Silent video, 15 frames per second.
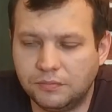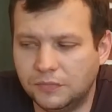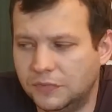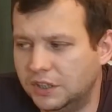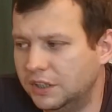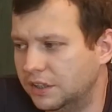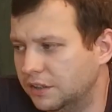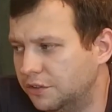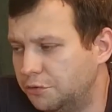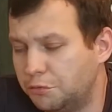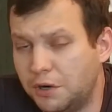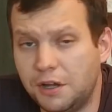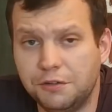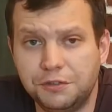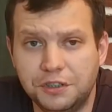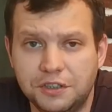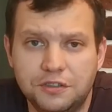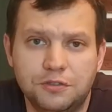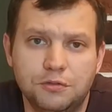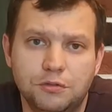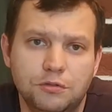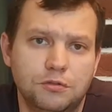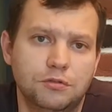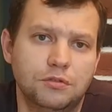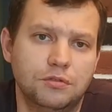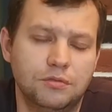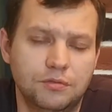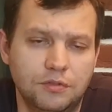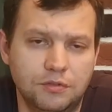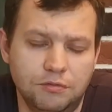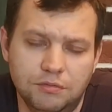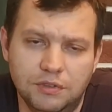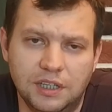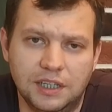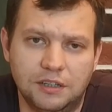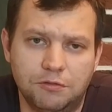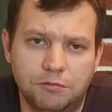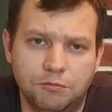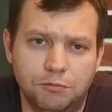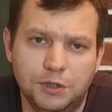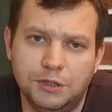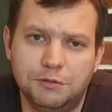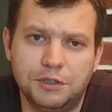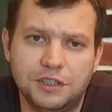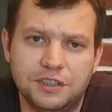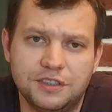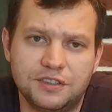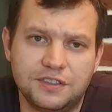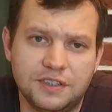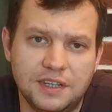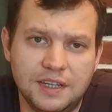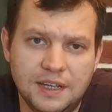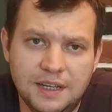the surroundings to, like, rivers,